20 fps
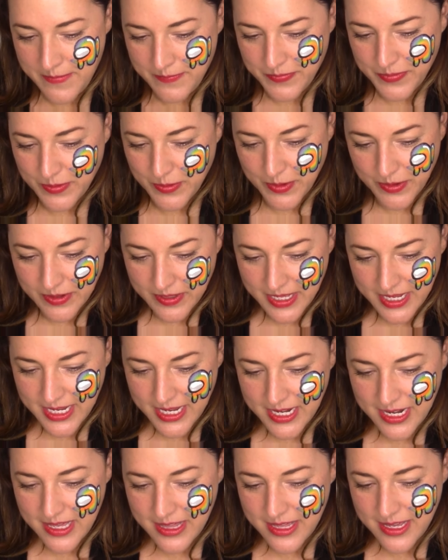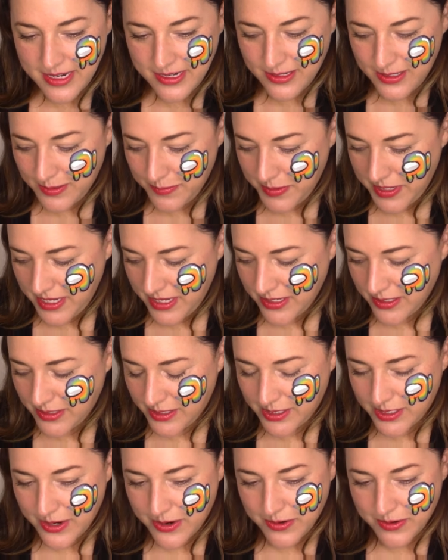look like anything to me.
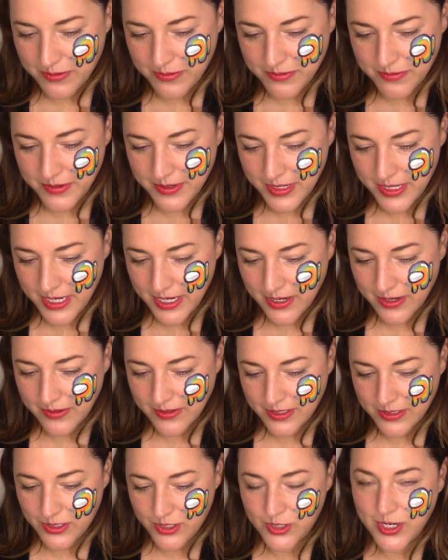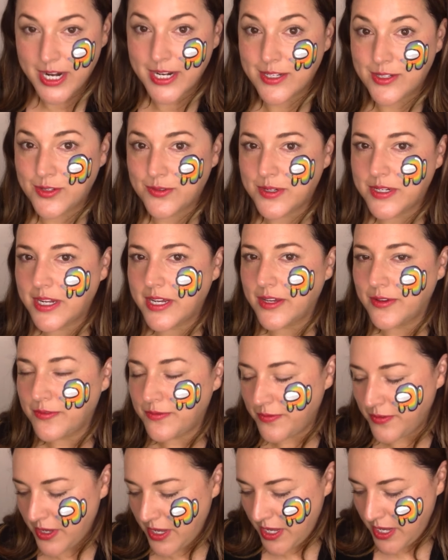So here, let's try to do a
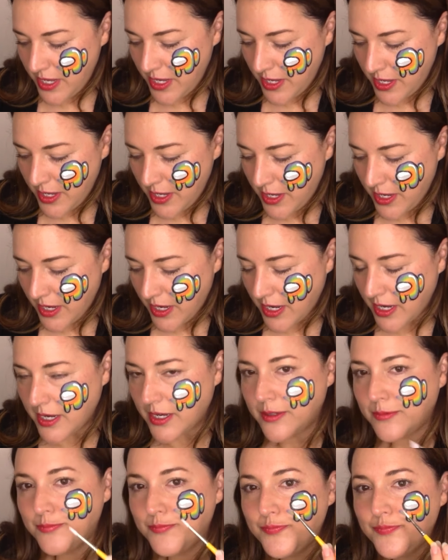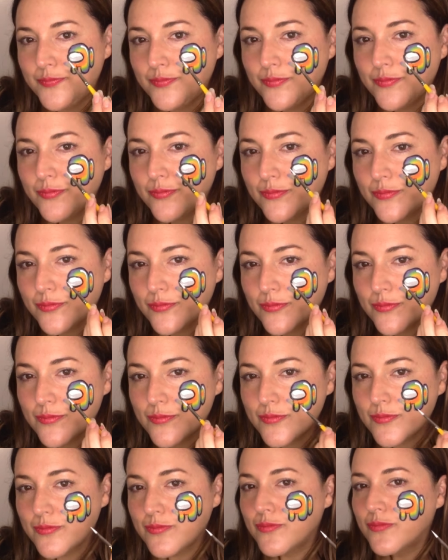knife. Um,
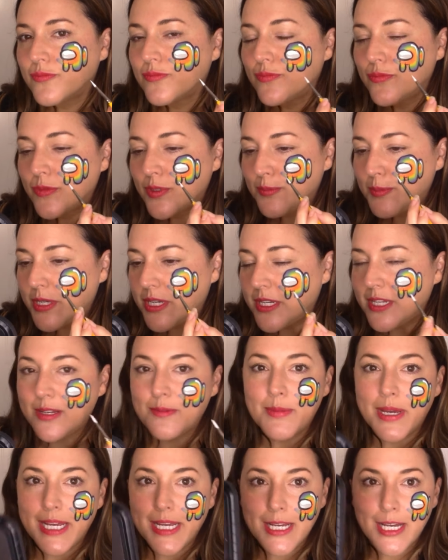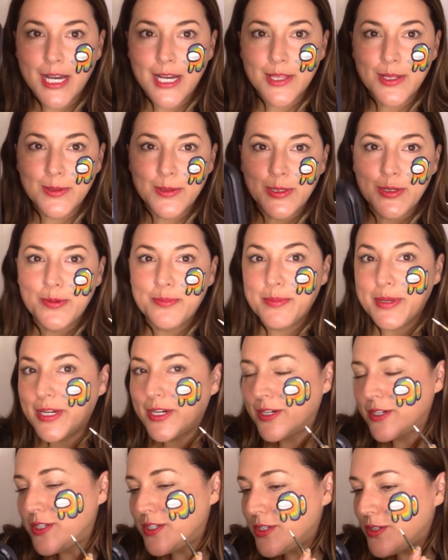I'm gonna need my other little
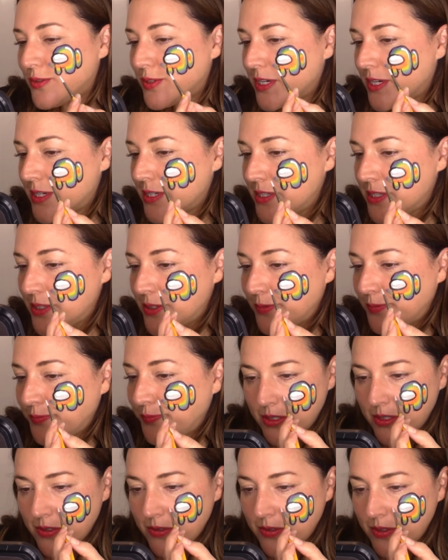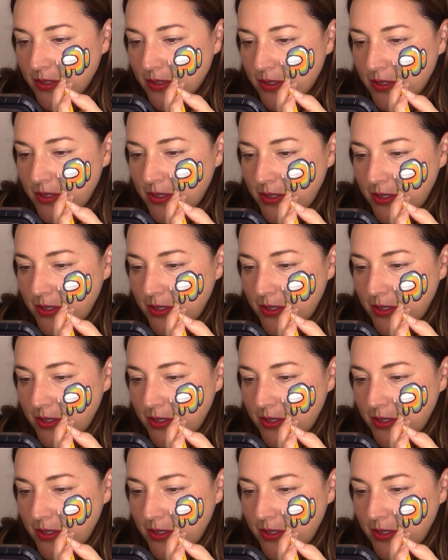mirror to do this. So just